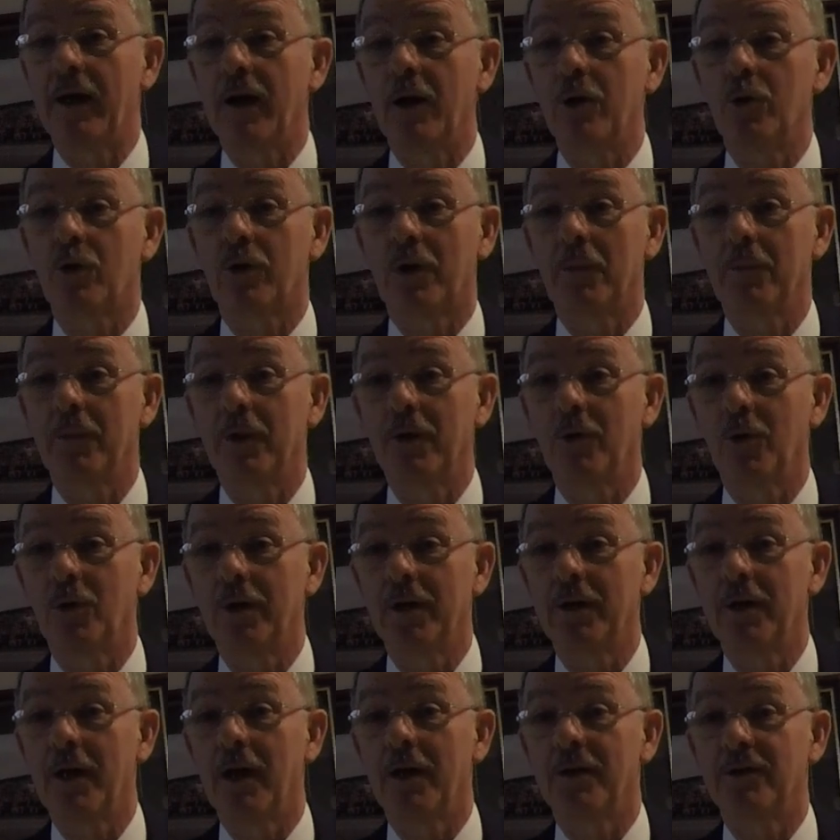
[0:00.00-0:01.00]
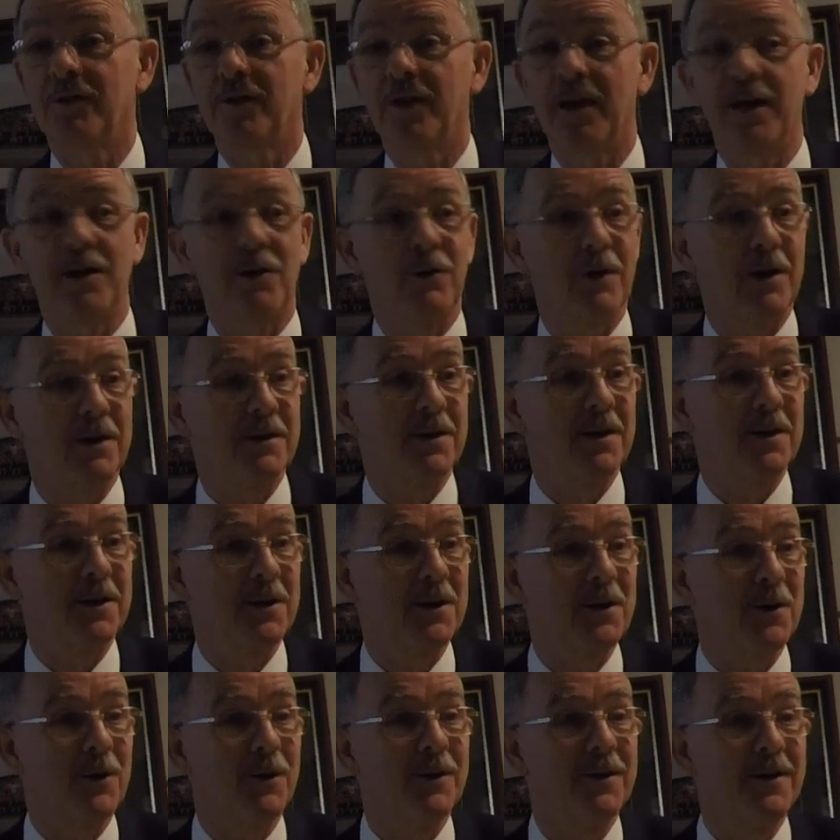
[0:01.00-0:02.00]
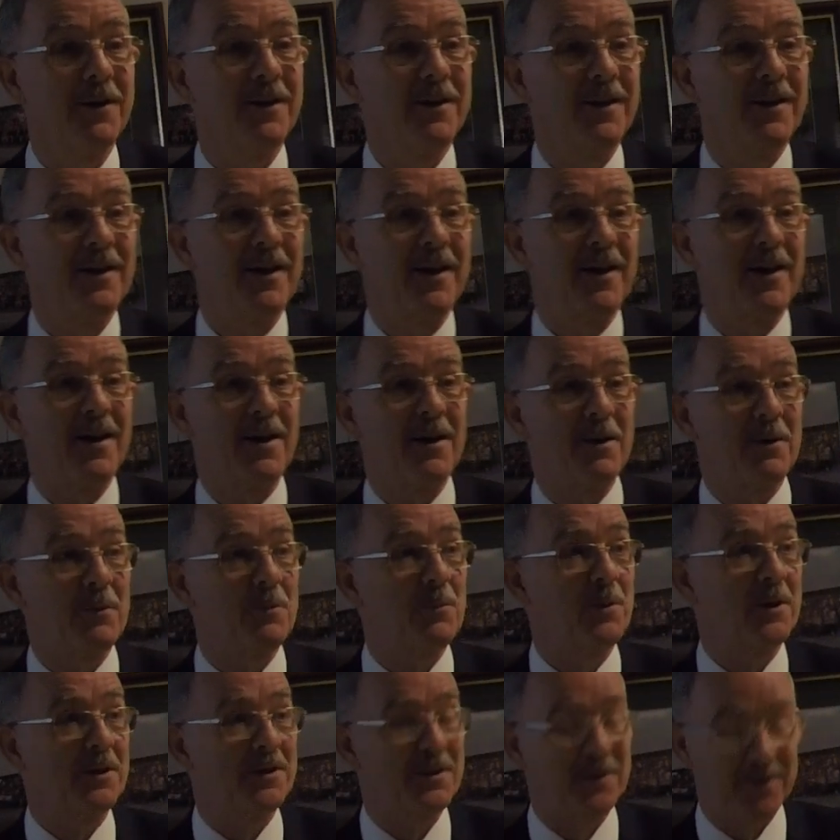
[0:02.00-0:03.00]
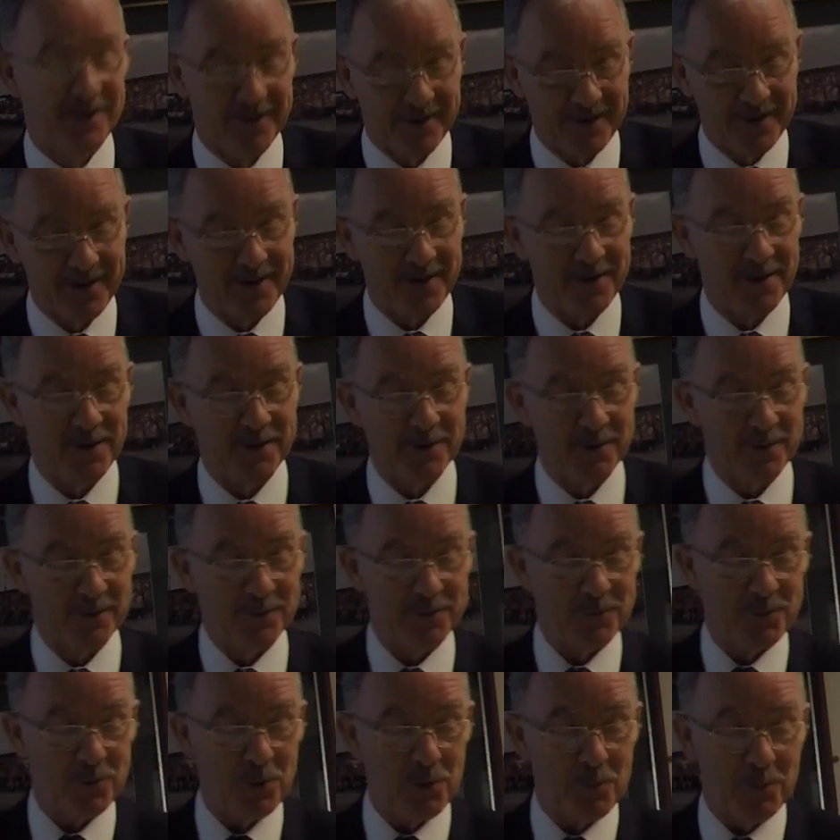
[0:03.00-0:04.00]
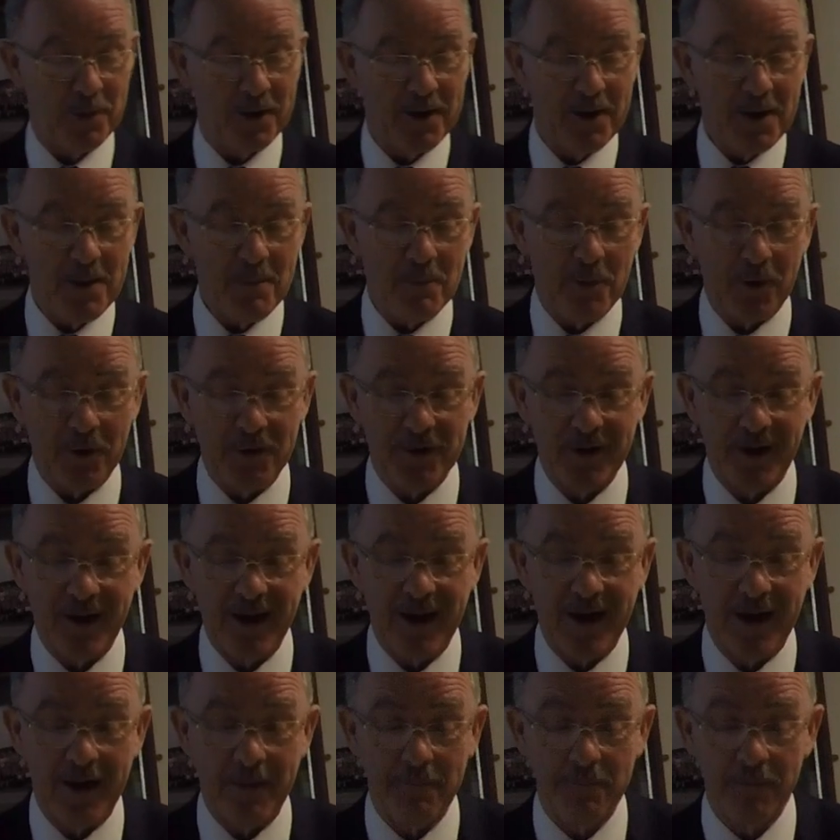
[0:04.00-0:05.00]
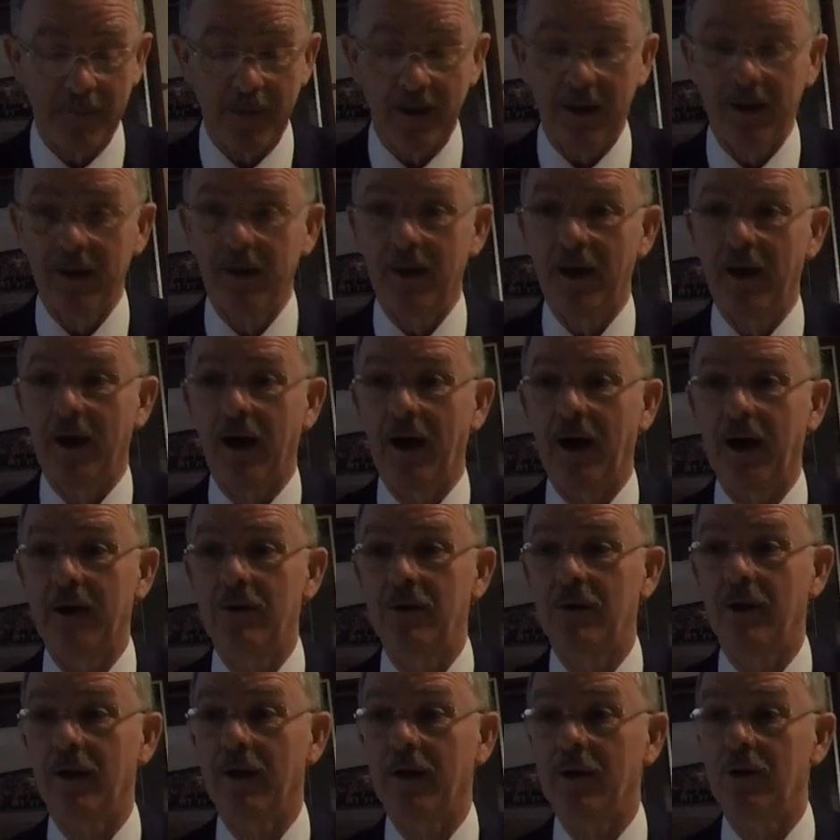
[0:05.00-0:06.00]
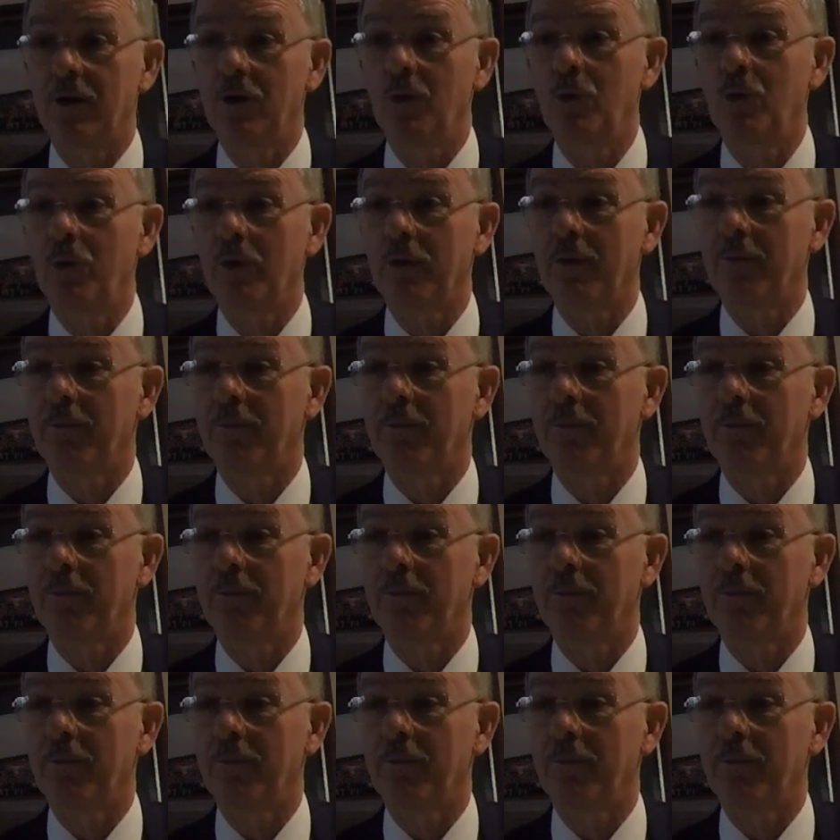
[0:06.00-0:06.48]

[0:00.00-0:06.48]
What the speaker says: out. I'm the only non-sailor, I think, here on this group. But I do